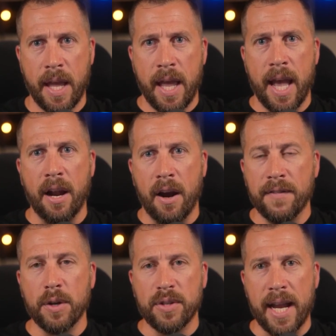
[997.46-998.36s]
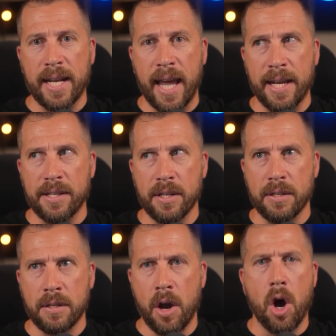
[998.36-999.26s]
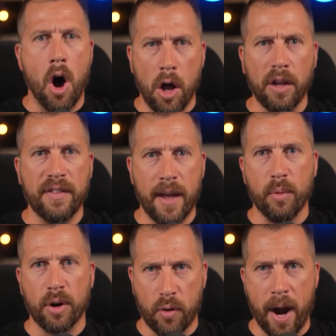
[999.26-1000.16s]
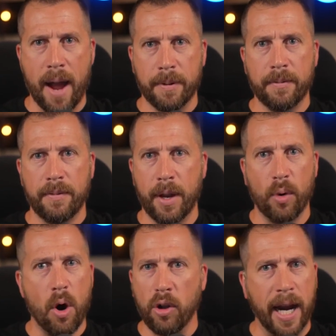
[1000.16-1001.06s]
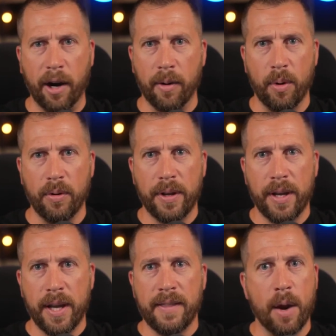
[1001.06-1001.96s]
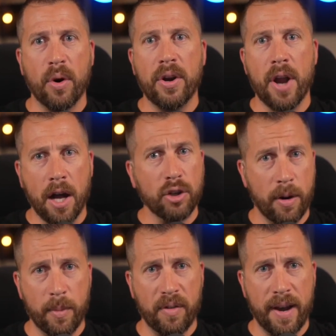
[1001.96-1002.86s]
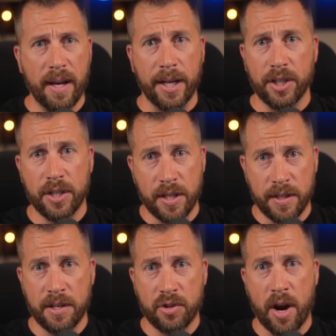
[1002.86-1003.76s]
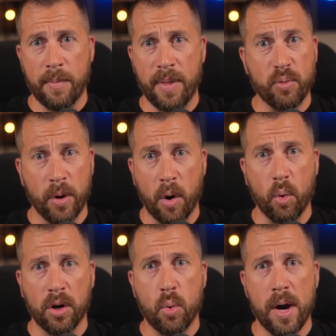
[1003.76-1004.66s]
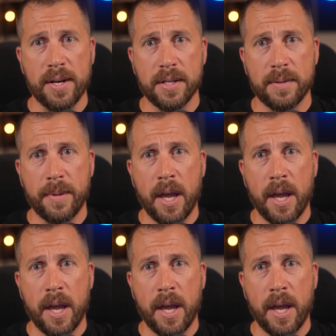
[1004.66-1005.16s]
And of those 8 cases, all of them were crap. They were all terrible. They were non-criminal violations. As I described, that's what our work was.